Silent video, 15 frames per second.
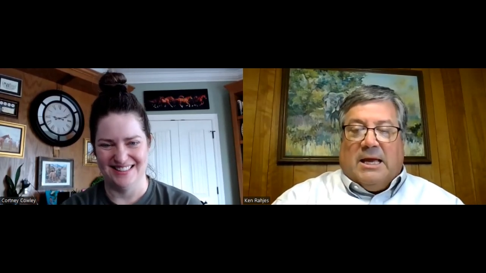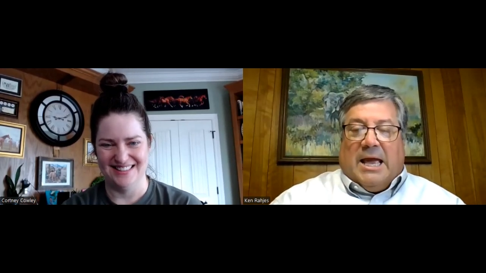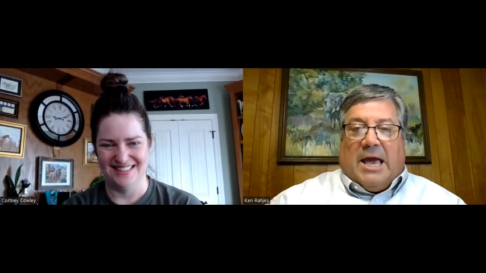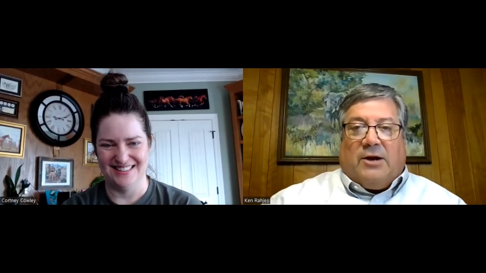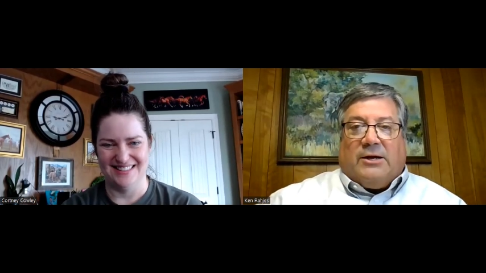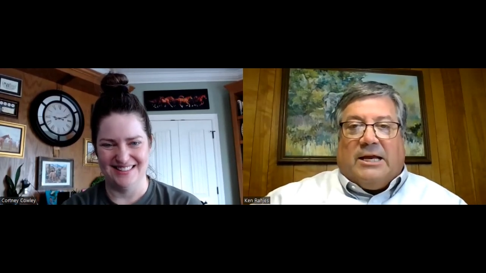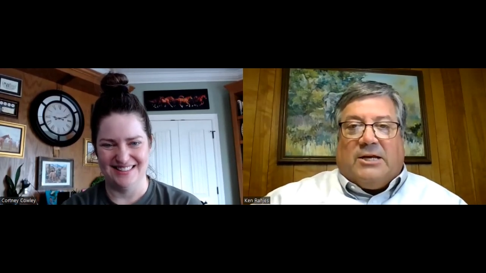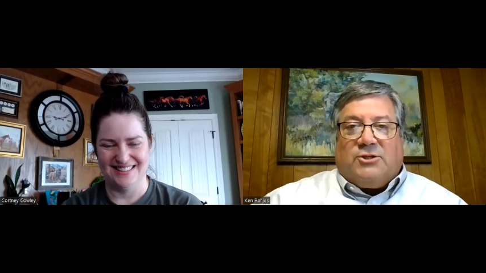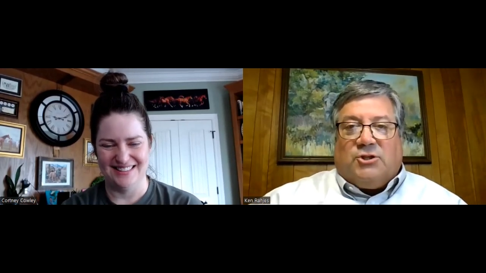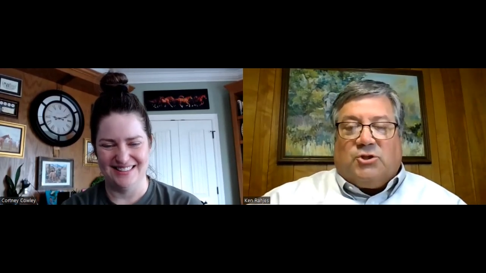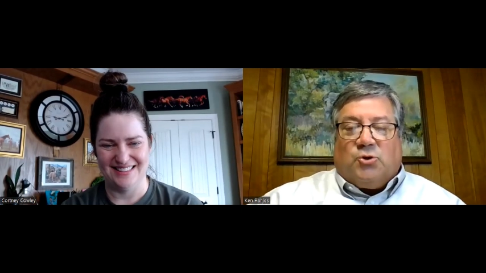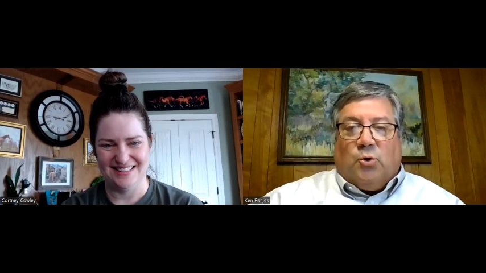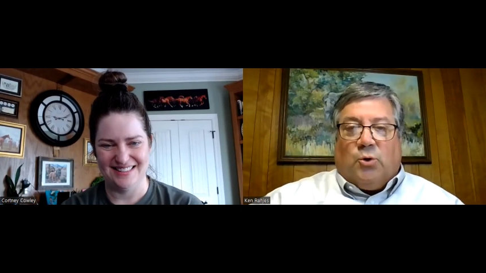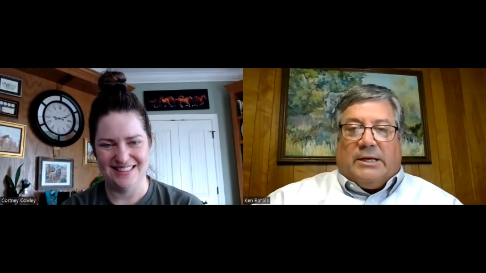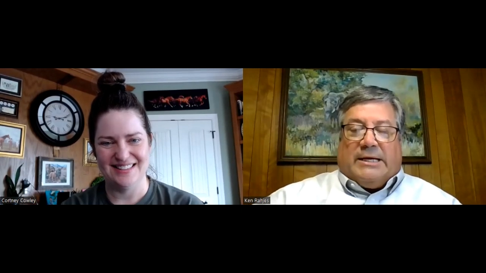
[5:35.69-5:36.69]
Speaker 1: And our guest is
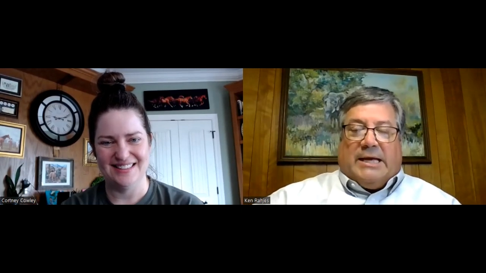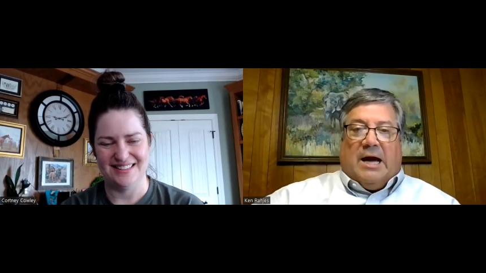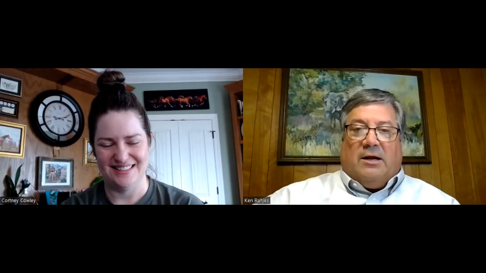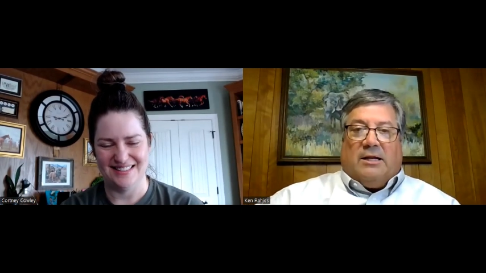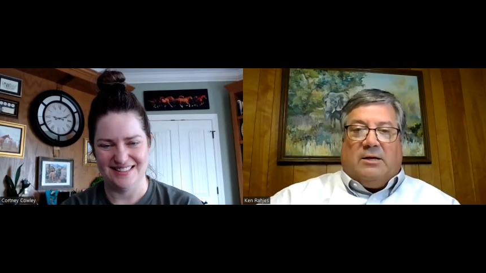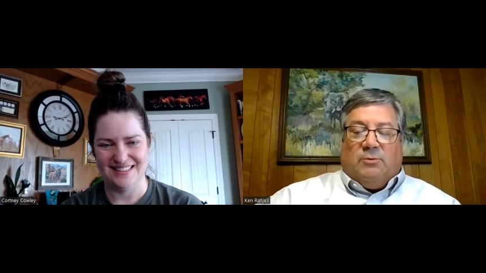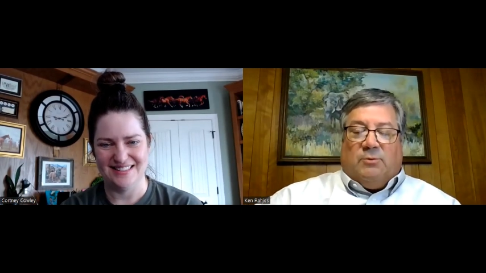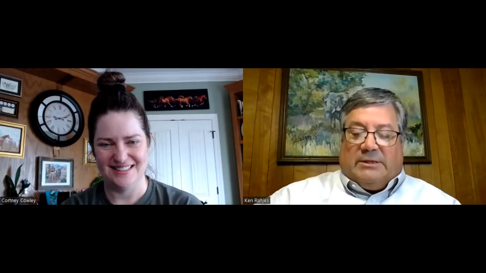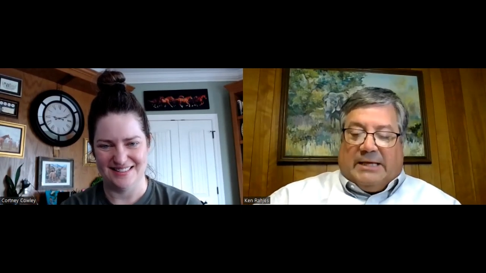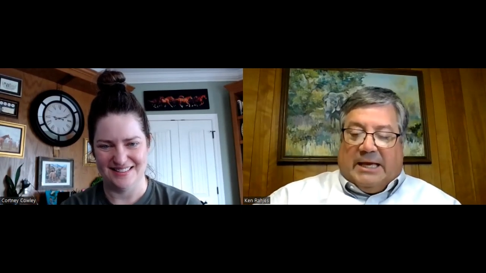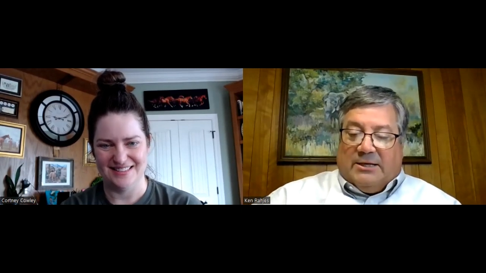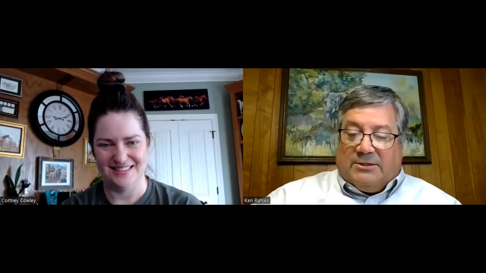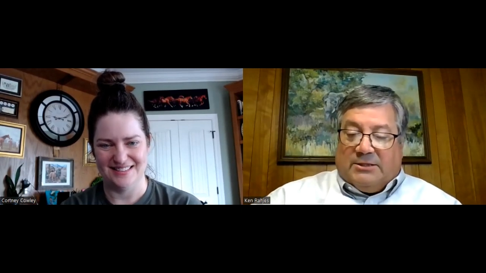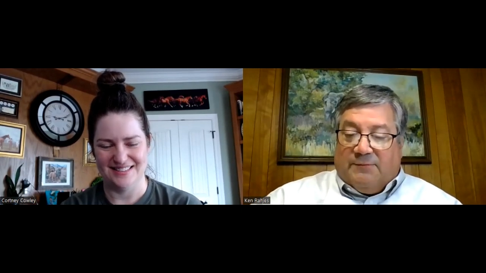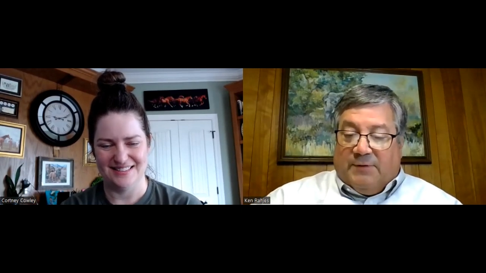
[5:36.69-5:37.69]
Cortney Cowley with the
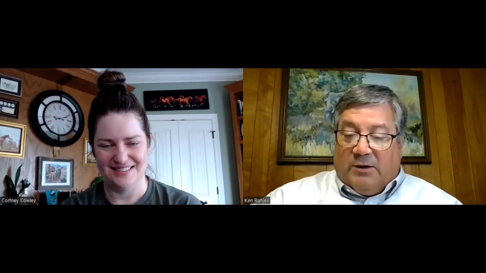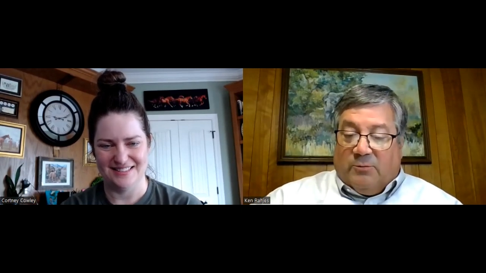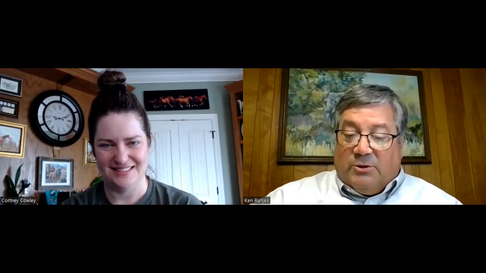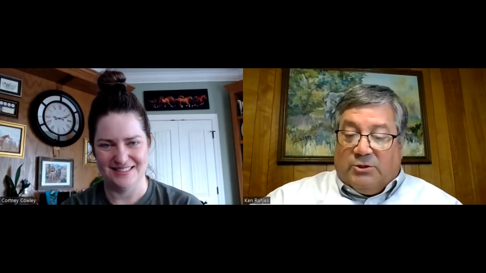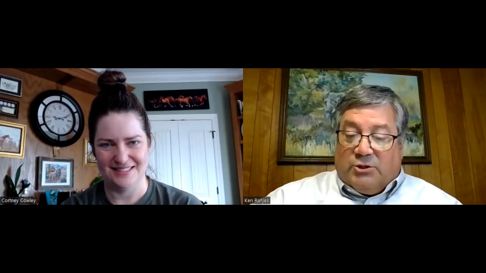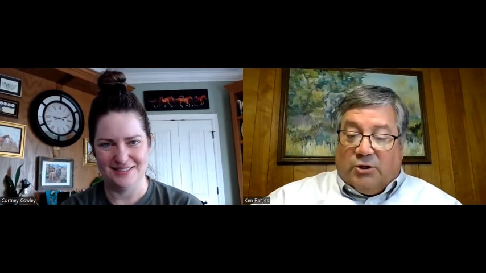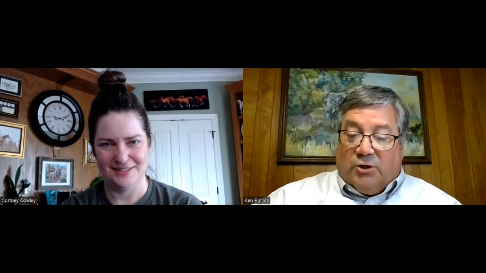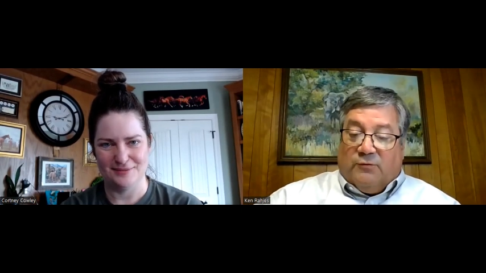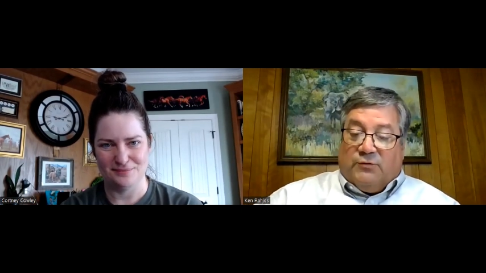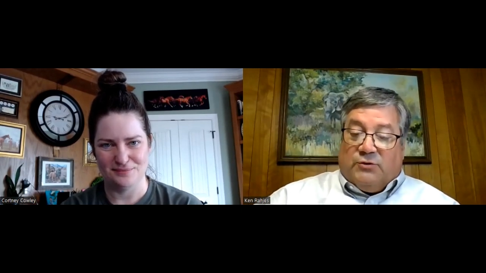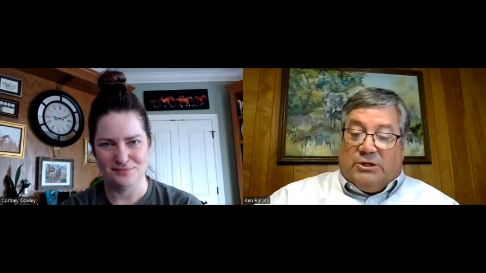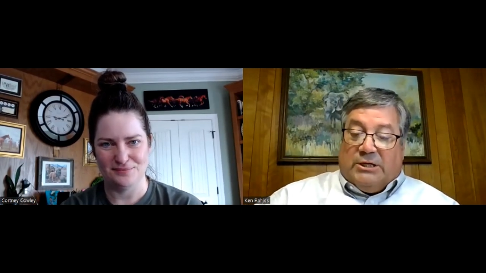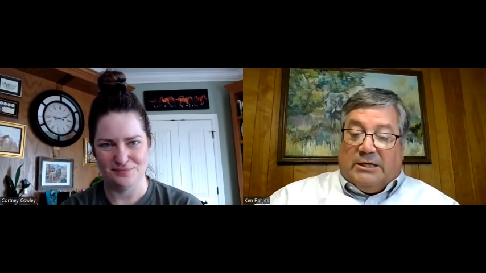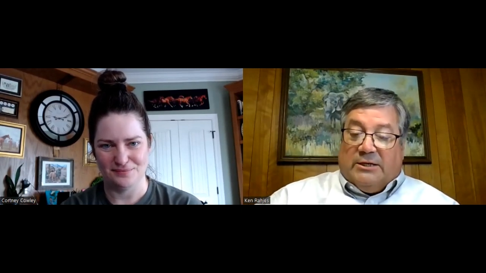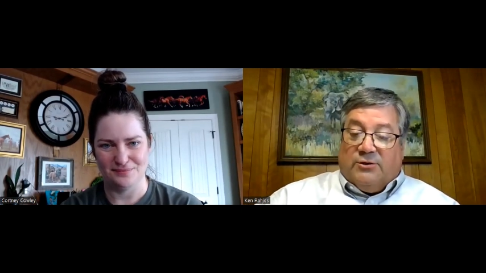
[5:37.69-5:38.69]
Kansas City Federal Reserve.
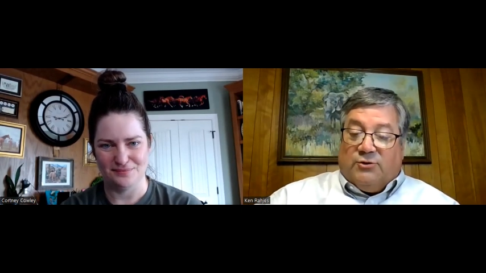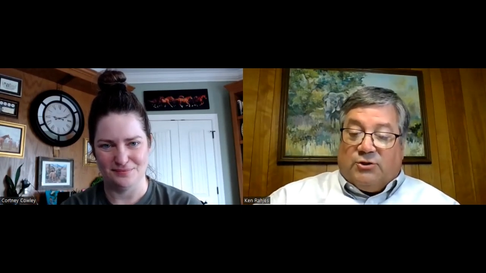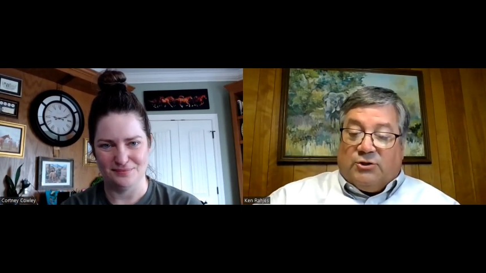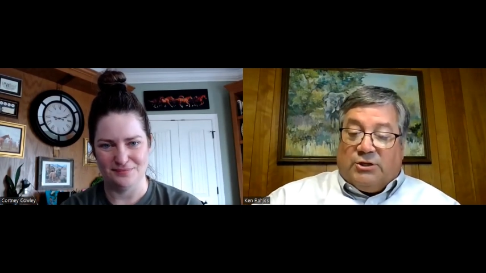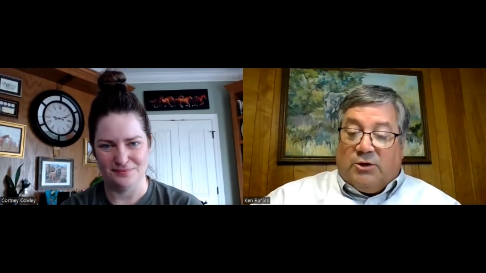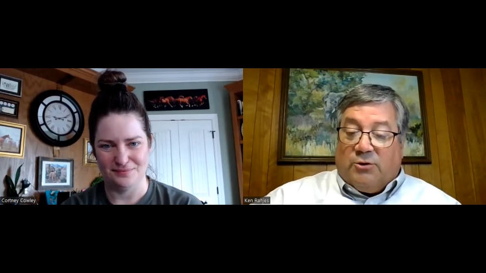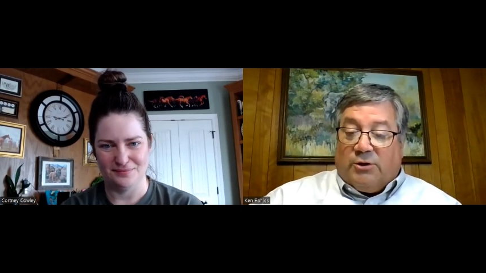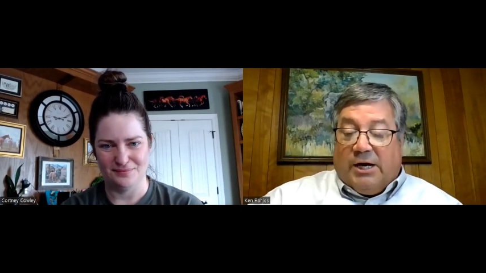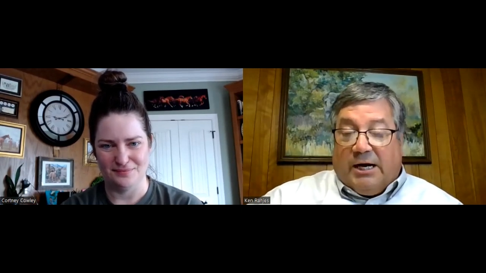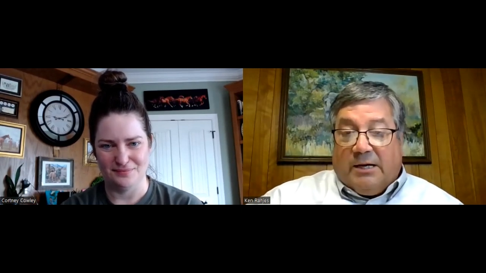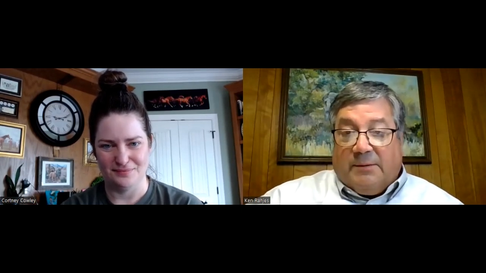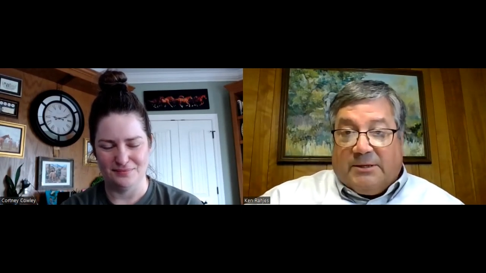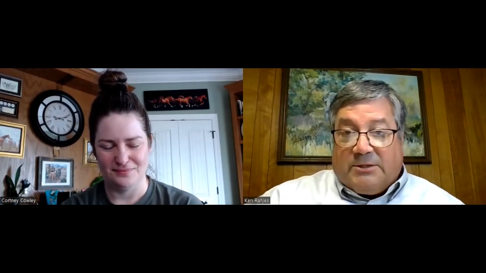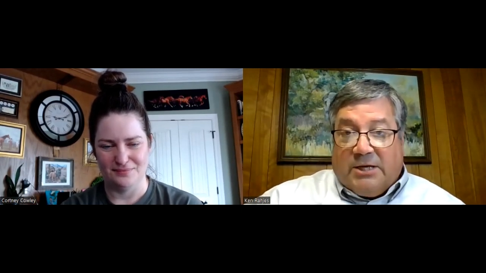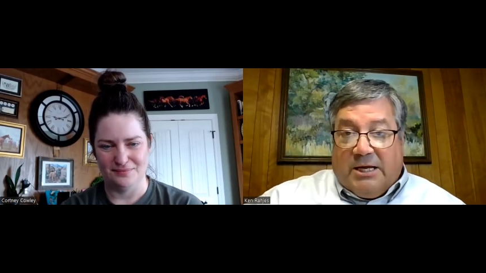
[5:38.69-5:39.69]
She is a senior
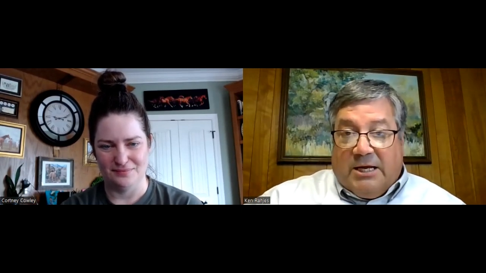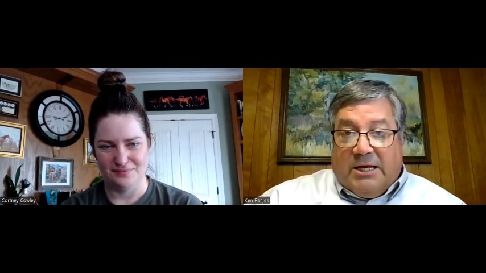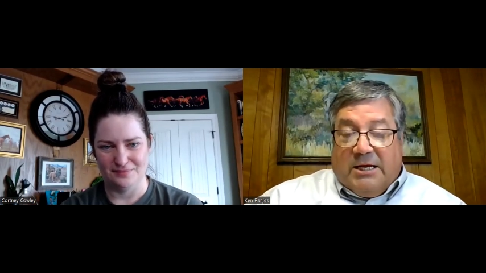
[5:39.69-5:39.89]
economist